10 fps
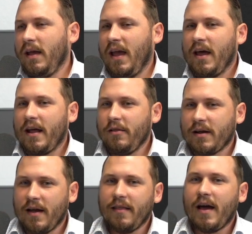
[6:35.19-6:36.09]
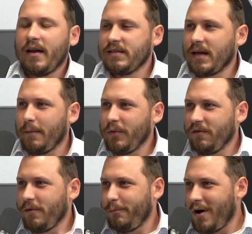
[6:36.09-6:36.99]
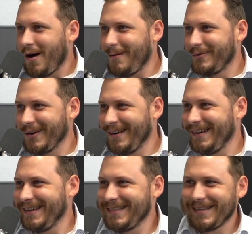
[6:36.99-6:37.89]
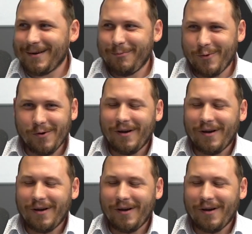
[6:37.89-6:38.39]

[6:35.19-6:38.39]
And I look online, it's got beautiful palm trees and a pool.